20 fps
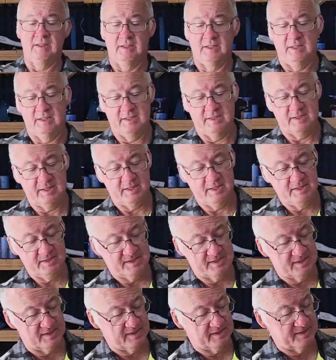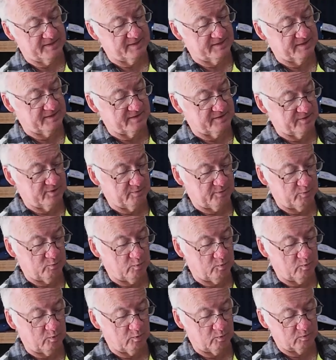And it's insulated, it's double
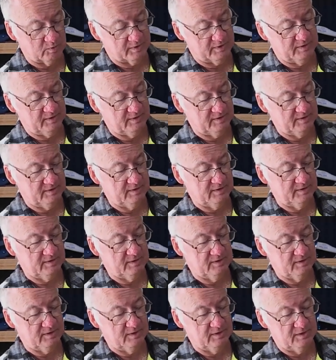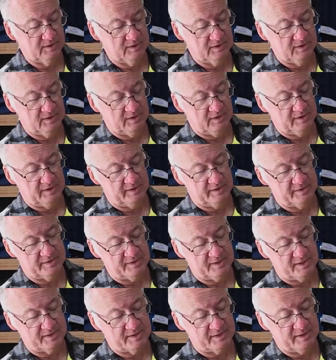walled. It
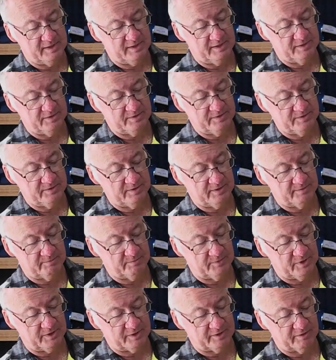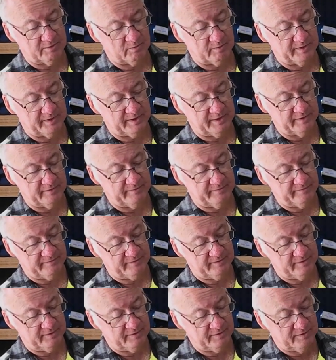says here, do not
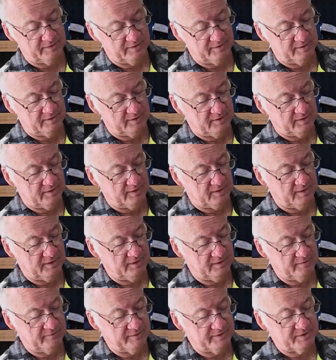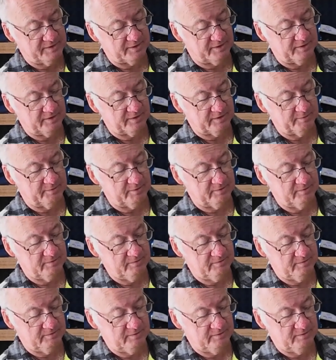microwave, recyclable,